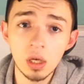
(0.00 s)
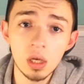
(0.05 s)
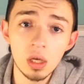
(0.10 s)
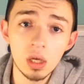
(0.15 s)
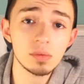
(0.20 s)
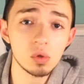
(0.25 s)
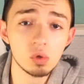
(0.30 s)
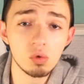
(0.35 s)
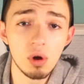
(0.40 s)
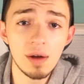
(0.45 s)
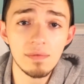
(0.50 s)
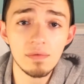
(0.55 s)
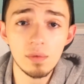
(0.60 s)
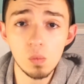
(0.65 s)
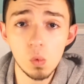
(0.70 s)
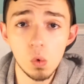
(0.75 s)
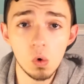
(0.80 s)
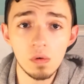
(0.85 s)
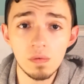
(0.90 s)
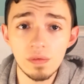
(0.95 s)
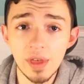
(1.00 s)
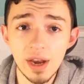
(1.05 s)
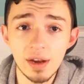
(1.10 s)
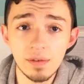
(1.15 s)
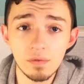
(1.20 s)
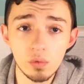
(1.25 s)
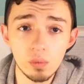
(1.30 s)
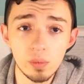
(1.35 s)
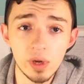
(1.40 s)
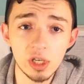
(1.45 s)
subscribe for more of that
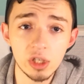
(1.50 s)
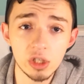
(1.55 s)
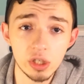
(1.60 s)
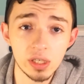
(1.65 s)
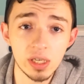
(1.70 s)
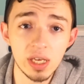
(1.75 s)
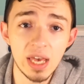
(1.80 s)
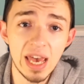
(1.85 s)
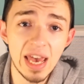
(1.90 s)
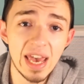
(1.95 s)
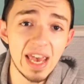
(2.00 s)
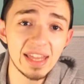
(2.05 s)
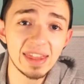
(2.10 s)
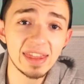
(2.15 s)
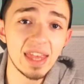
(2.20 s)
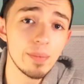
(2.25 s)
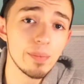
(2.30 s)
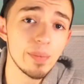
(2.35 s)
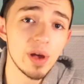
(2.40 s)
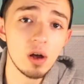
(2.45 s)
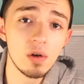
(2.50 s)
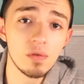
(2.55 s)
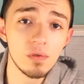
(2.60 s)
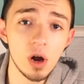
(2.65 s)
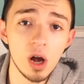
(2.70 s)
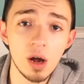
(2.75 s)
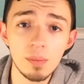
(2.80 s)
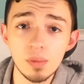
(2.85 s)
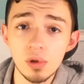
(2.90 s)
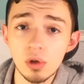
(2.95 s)
information, hit that bell for
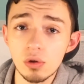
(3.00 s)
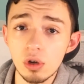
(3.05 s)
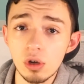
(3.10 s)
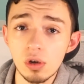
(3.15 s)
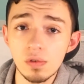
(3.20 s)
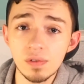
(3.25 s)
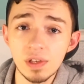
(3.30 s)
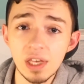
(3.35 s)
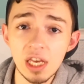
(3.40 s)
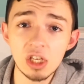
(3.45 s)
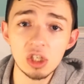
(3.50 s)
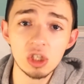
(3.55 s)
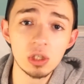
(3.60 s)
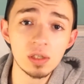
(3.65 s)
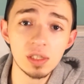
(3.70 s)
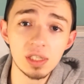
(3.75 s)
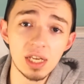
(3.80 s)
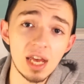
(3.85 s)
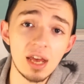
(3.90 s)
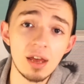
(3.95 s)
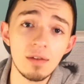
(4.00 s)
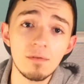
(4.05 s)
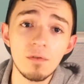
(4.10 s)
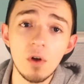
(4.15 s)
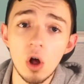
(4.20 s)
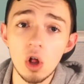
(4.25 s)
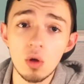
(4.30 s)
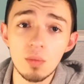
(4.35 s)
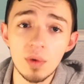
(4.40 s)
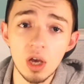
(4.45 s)
upload notifications, and
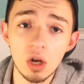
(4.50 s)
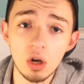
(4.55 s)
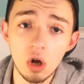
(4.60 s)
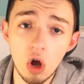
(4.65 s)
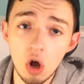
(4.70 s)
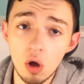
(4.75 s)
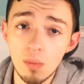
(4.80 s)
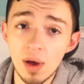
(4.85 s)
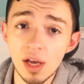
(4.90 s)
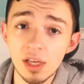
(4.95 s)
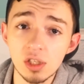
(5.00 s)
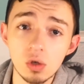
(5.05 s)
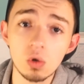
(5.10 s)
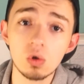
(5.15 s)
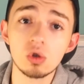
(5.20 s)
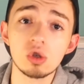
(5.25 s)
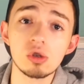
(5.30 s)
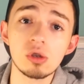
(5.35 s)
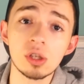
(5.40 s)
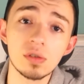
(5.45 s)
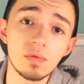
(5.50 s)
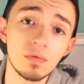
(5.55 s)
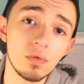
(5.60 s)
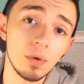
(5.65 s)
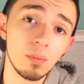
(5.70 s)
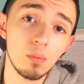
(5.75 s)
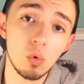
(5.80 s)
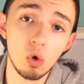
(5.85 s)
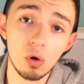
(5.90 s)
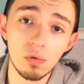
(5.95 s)
follow me on all my socials
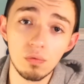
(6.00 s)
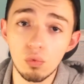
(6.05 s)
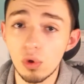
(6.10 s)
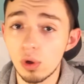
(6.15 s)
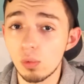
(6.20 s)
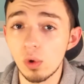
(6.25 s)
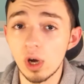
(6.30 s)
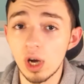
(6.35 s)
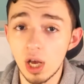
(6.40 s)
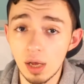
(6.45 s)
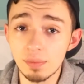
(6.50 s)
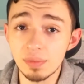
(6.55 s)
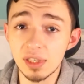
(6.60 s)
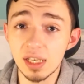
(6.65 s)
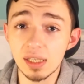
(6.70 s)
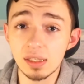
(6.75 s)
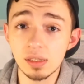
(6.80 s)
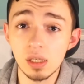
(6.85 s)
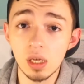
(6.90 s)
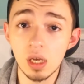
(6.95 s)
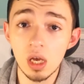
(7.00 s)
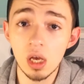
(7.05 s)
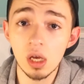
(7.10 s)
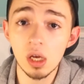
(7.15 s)
for more frequent updates.